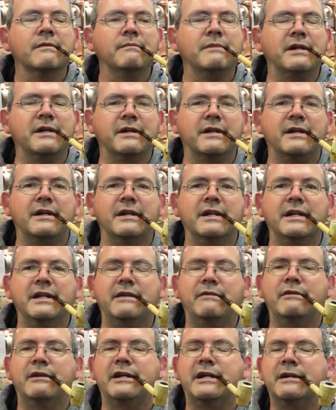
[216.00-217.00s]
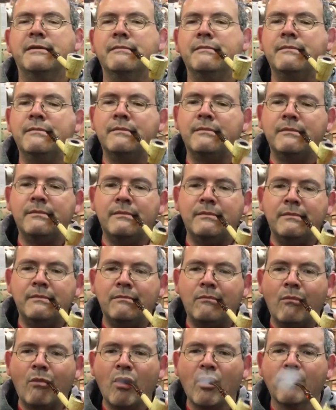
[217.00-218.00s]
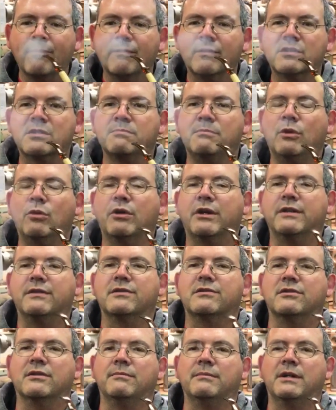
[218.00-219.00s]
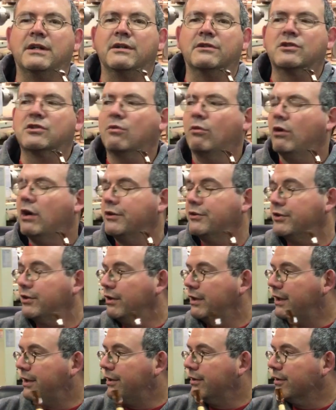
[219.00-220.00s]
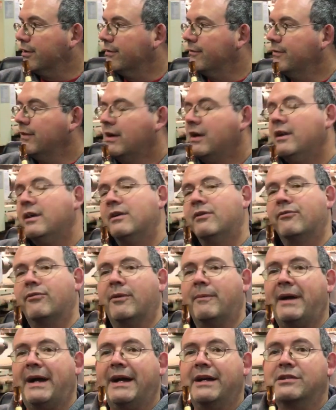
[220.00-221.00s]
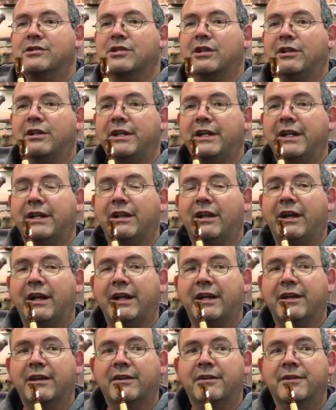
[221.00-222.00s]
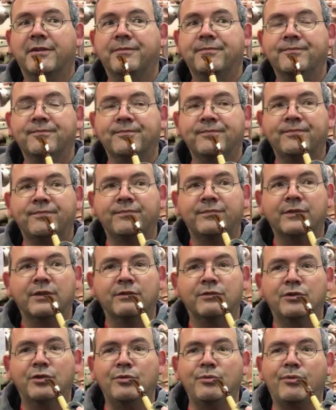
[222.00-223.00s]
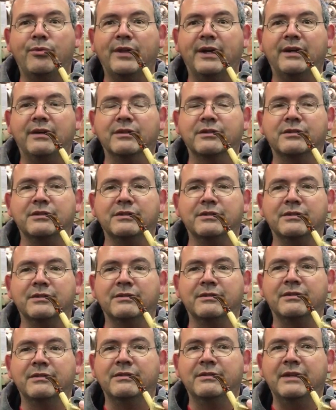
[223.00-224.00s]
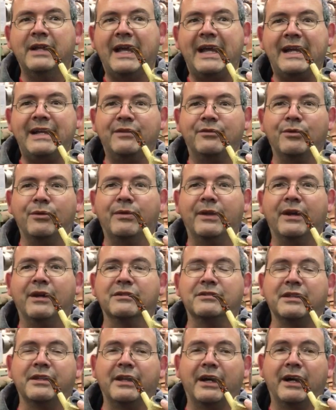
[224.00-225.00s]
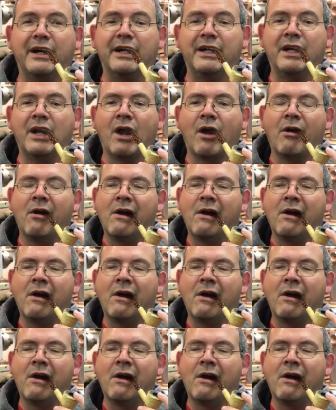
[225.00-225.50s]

But uh, anyway, smoking some uh, Squadron Leader from actually like 2008, 2009.